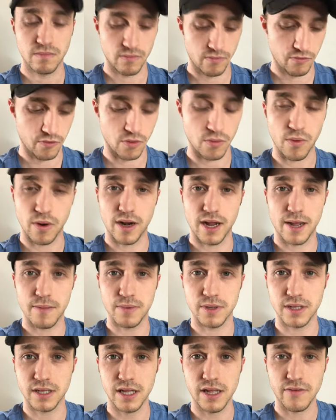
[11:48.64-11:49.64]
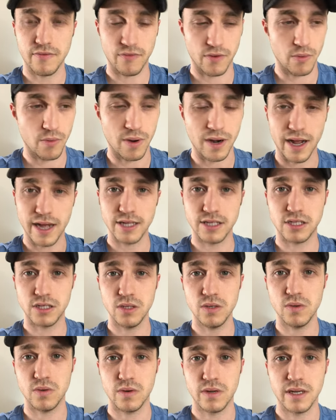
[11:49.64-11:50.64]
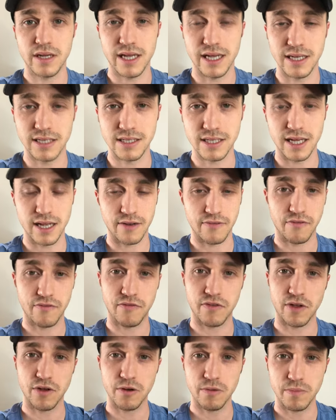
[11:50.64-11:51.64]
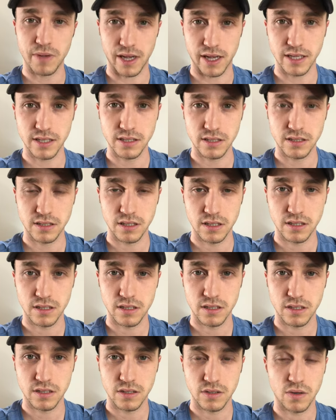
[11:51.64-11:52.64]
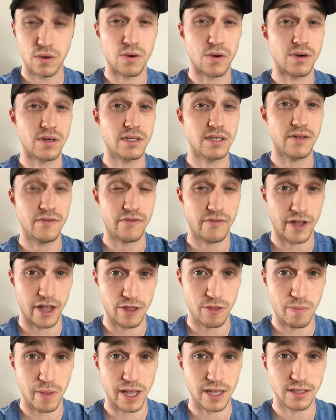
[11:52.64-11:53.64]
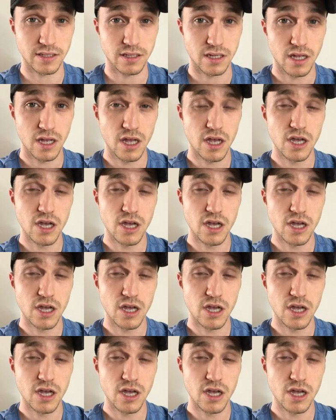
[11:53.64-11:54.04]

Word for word: for what I believe, for what I do. Is it fear based or is it faith based?